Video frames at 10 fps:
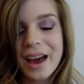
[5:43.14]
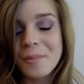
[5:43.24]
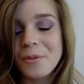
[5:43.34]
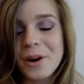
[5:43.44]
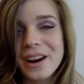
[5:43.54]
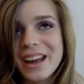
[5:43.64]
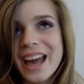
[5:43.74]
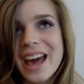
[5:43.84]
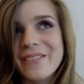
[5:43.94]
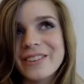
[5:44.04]
I've been wearing
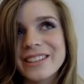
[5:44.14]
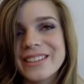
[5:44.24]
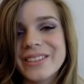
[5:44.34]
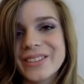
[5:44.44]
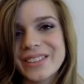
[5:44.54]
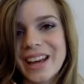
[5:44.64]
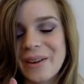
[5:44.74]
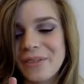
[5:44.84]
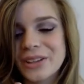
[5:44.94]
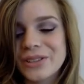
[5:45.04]
it every single day.
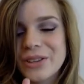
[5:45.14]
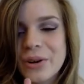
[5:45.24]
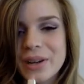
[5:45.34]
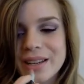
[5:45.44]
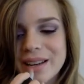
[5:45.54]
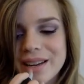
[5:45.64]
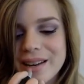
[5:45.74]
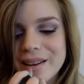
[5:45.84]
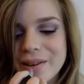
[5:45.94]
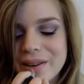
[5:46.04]
I'm like so
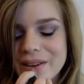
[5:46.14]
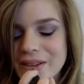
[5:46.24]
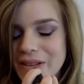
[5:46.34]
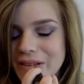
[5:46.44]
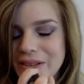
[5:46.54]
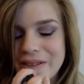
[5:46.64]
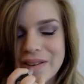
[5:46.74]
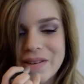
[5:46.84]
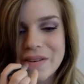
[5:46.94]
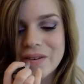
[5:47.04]
addicted to it. It's just
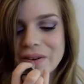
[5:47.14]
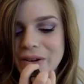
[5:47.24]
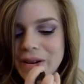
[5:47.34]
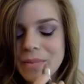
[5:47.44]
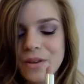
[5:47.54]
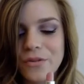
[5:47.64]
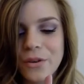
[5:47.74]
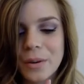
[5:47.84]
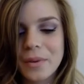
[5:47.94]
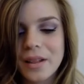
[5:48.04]
such a creamy
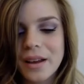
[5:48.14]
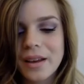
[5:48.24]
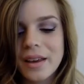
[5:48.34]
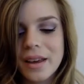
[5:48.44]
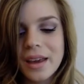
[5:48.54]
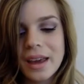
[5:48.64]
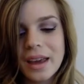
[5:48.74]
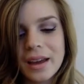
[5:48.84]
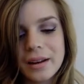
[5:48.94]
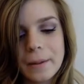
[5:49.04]
formula,
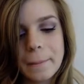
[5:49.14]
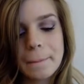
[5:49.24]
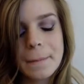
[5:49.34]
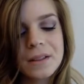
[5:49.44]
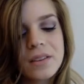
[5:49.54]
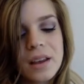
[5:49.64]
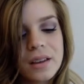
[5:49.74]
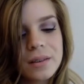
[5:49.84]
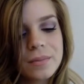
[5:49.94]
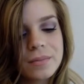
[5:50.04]
and it's
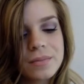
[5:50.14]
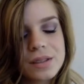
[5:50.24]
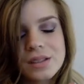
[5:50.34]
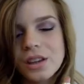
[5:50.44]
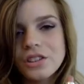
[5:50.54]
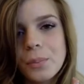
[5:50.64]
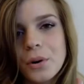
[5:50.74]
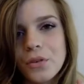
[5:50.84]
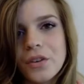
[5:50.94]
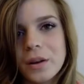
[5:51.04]
like such a
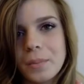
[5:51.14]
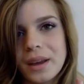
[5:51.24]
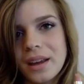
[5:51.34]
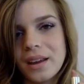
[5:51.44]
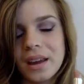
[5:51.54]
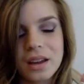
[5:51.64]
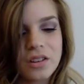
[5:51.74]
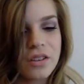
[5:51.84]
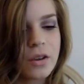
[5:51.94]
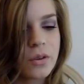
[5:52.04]
perfect pink. It
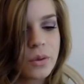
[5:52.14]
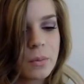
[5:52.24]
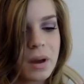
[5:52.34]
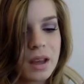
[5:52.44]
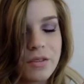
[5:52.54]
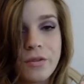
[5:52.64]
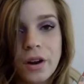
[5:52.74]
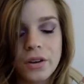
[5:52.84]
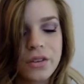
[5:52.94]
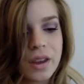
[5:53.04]
just goes with my
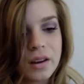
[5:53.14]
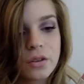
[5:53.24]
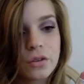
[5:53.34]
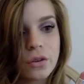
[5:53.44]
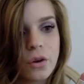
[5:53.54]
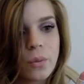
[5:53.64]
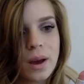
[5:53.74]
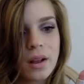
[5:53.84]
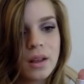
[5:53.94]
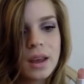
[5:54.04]
fair skin so
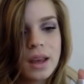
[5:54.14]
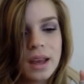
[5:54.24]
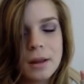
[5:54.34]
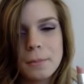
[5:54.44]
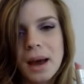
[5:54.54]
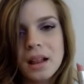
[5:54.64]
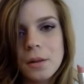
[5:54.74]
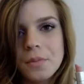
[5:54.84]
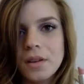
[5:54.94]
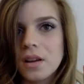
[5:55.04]
well. And MAC
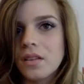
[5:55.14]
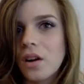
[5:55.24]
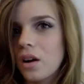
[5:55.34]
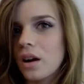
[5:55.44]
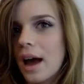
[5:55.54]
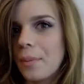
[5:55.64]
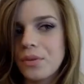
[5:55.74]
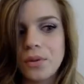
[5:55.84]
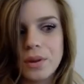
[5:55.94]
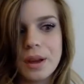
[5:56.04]
lipsticks are
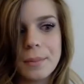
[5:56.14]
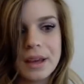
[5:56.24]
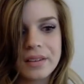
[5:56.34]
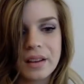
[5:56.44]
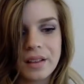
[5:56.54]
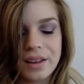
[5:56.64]
absolutely amazing.